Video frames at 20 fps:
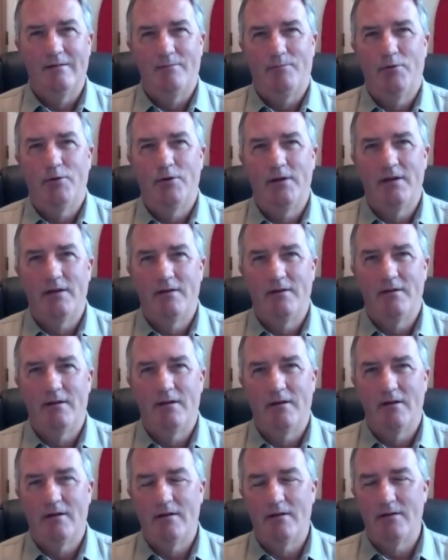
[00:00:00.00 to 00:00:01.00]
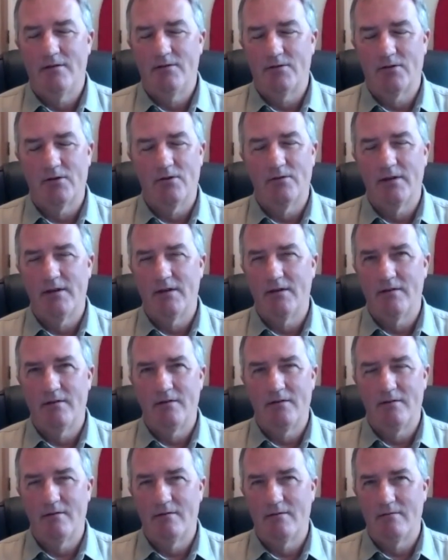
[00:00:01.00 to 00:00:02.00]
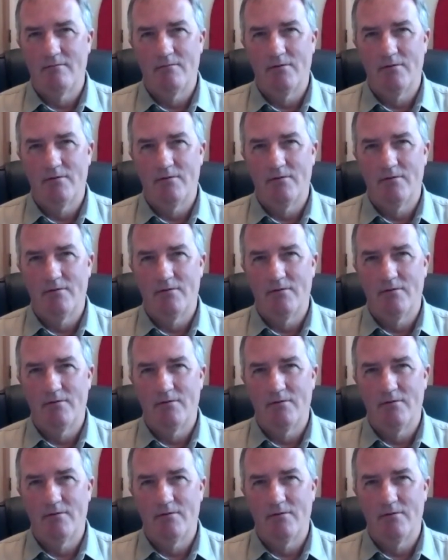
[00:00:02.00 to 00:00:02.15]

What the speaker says: put in draconian